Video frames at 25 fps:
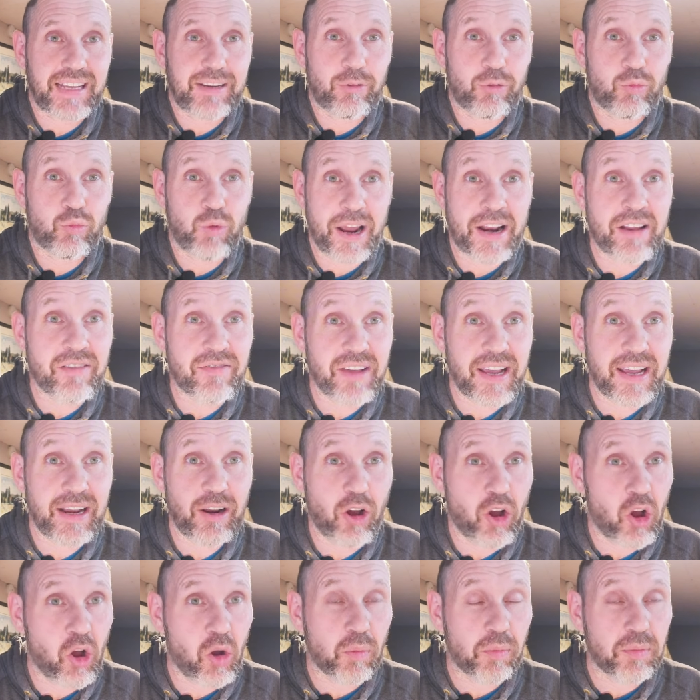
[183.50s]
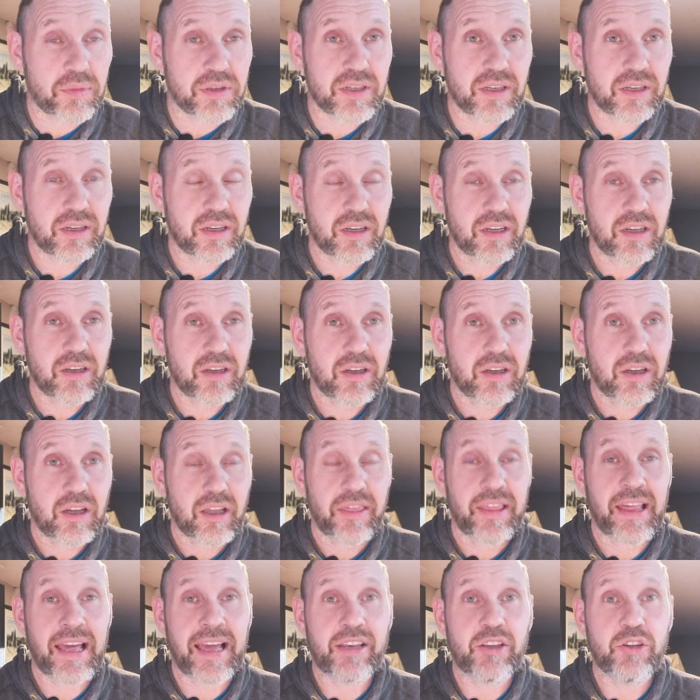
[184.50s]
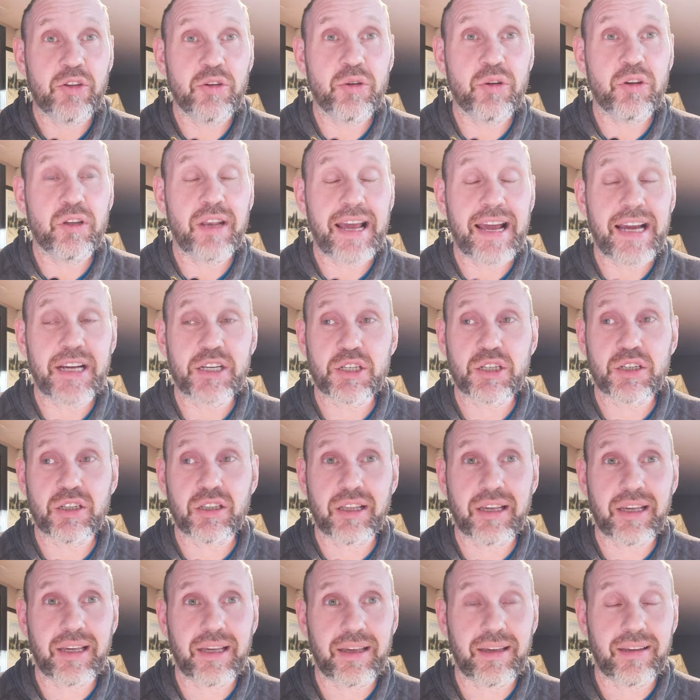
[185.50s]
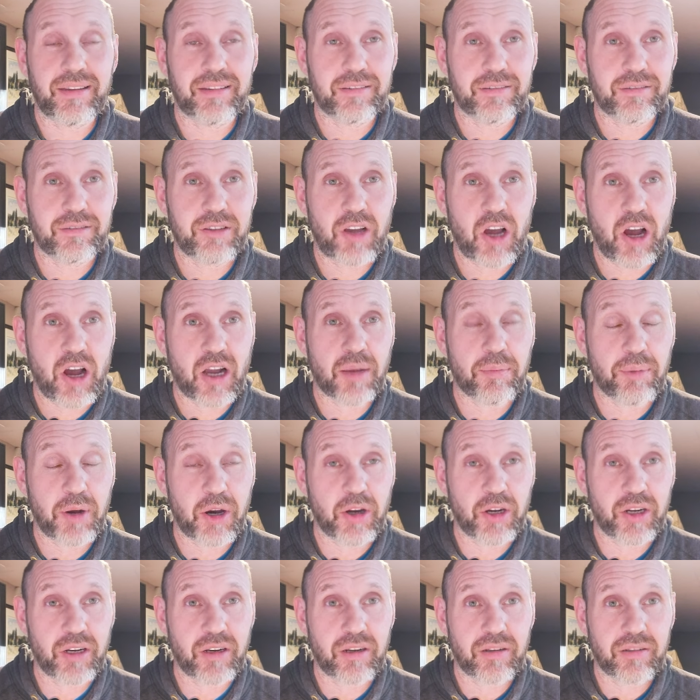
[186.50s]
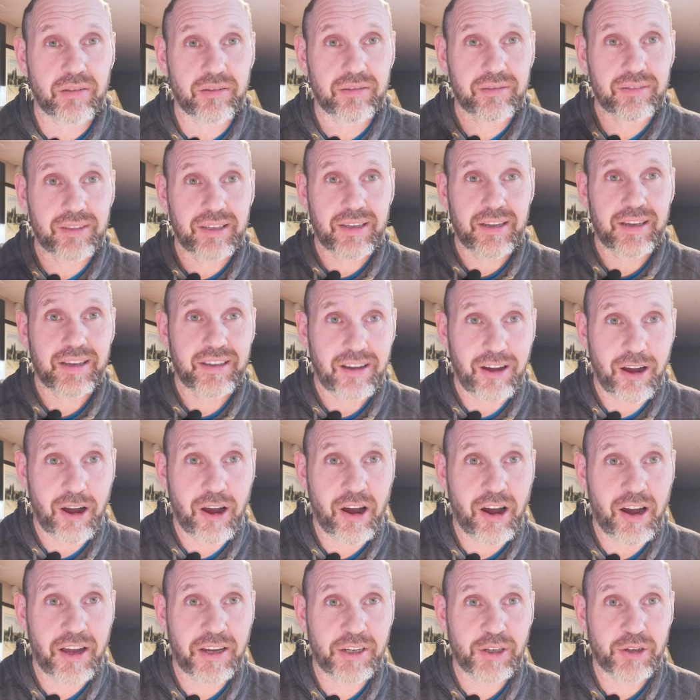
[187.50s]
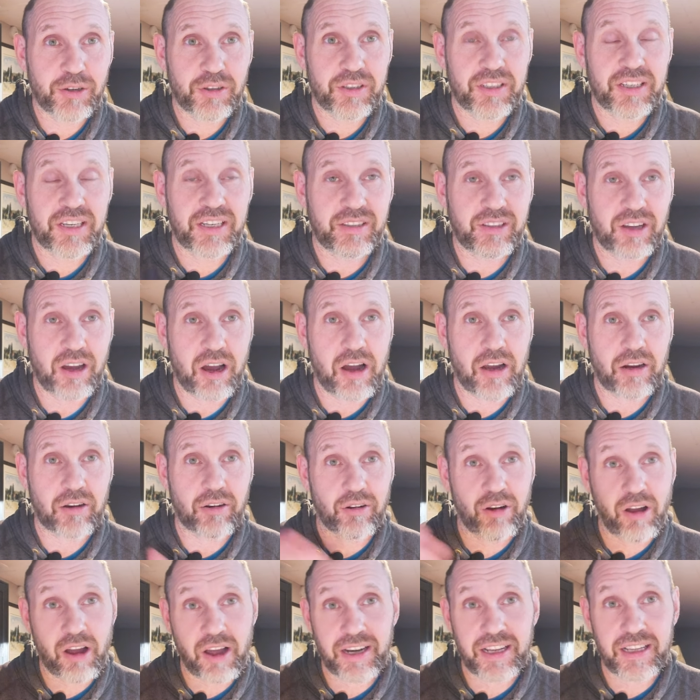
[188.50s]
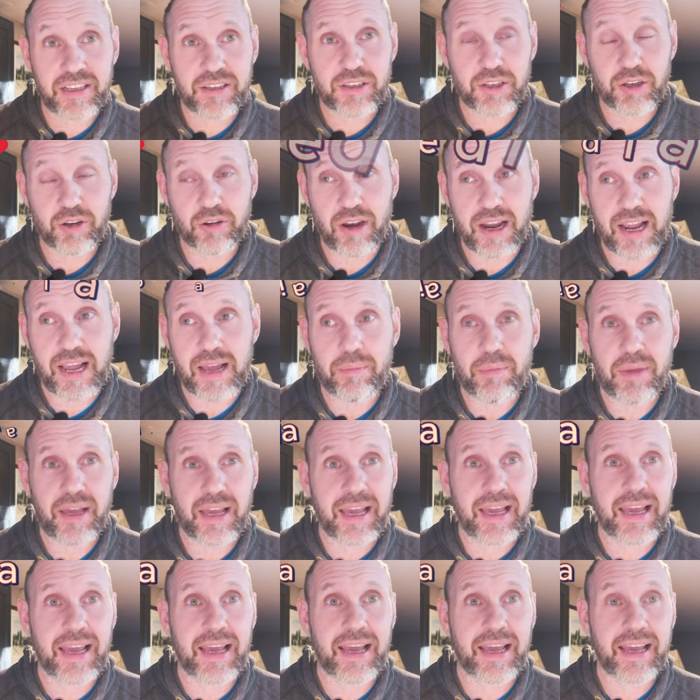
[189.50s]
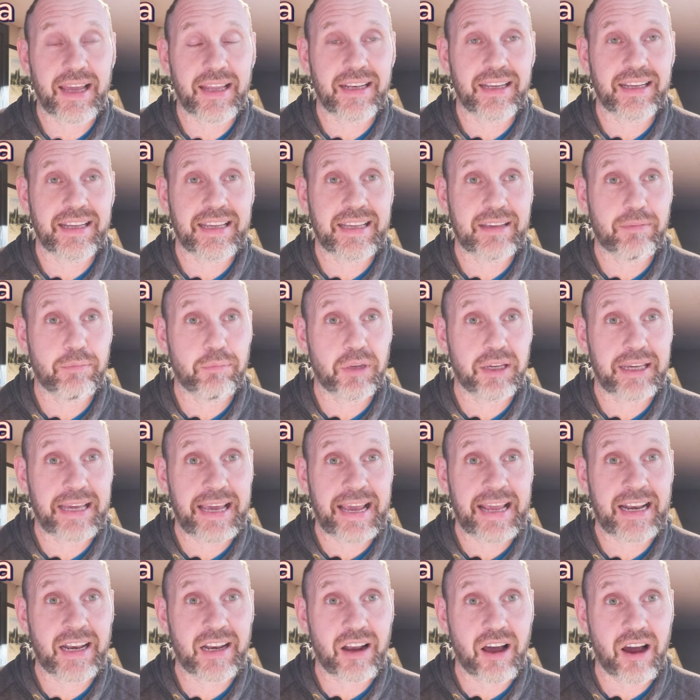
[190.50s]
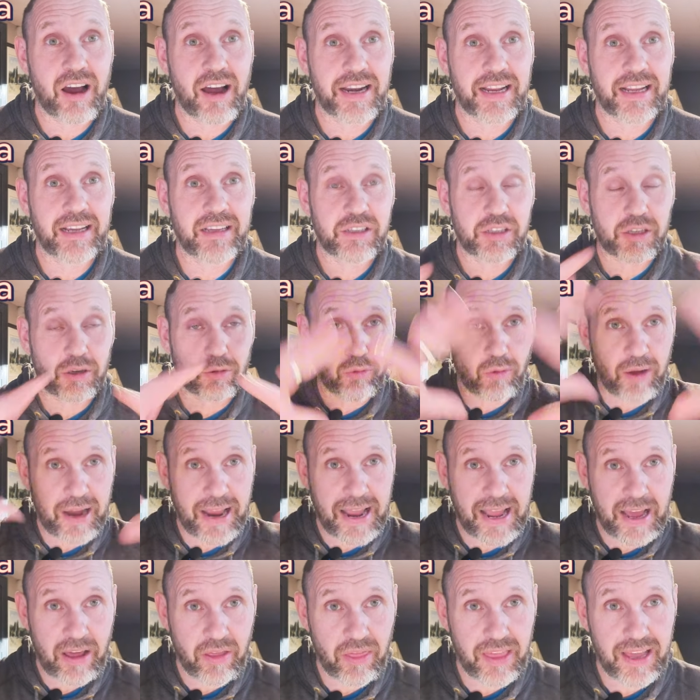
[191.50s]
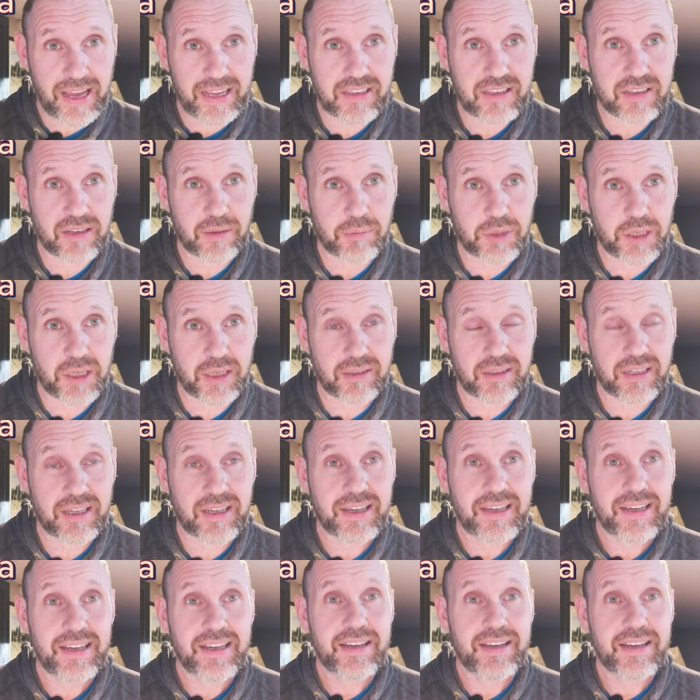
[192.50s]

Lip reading: renovate homes, then you could actually talk about it on your TikTok or on Instagram and gain an audience around that subject.